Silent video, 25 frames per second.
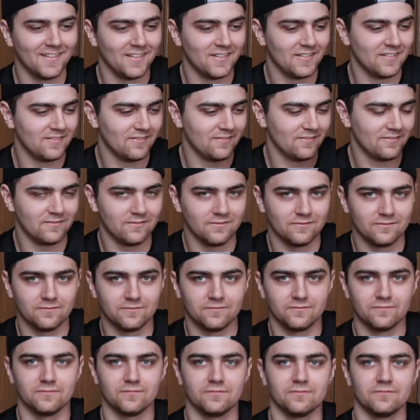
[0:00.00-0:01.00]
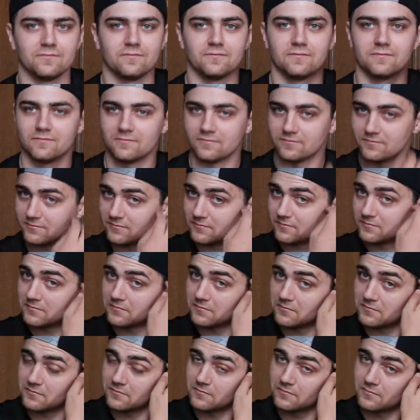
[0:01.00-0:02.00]

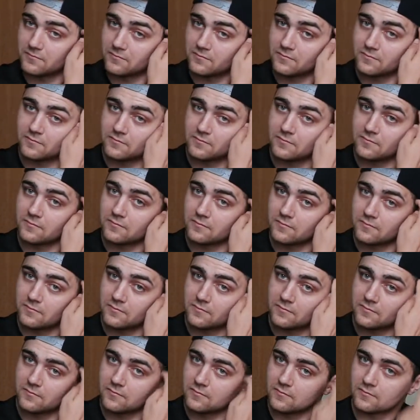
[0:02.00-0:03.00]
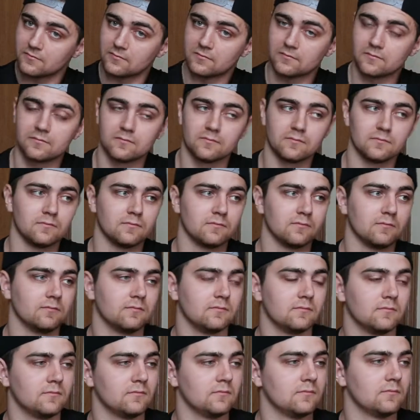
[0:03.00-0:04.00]

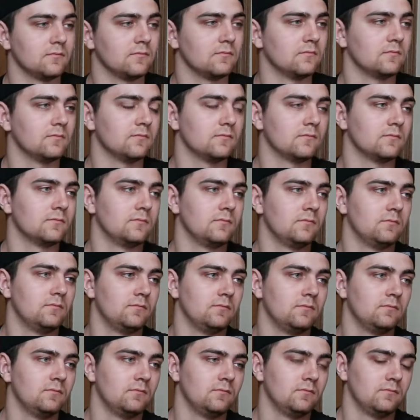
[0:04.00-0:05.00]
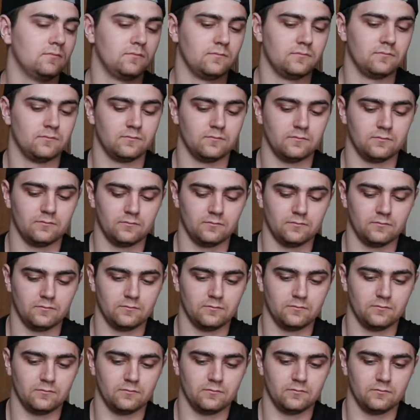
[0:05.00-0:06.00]

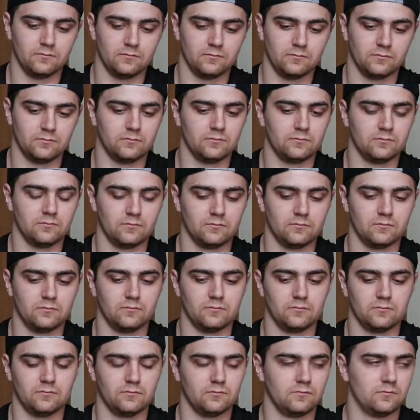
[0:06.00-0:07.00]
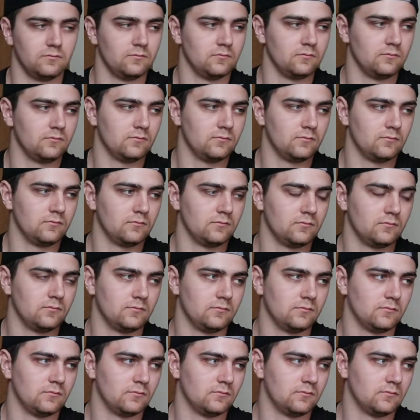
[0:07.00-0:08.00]
[no speech]